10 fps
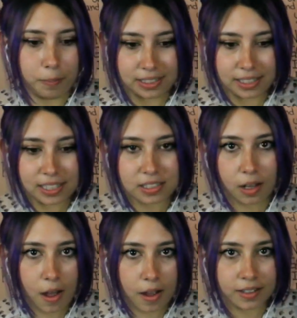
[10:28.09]
But this
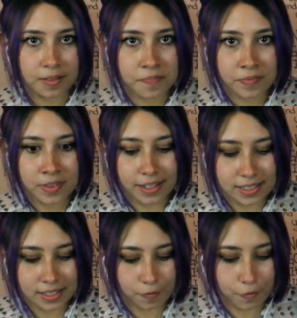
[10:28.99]
lock
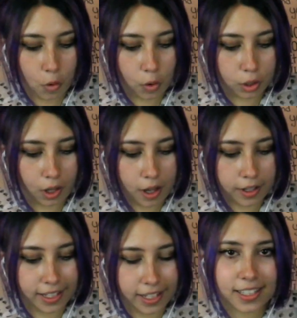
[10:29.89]
is full
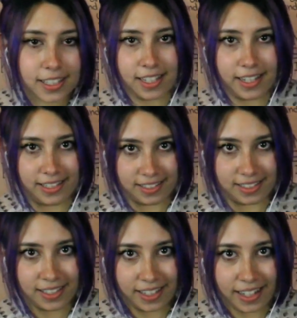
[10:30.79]
on innocent
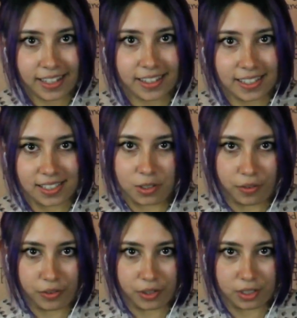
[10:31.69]
in this
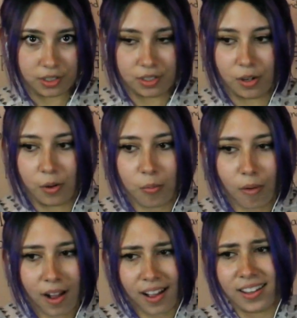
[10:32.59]
universe. So
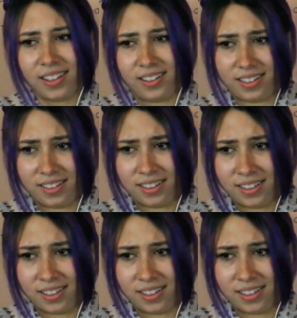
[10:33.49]
why?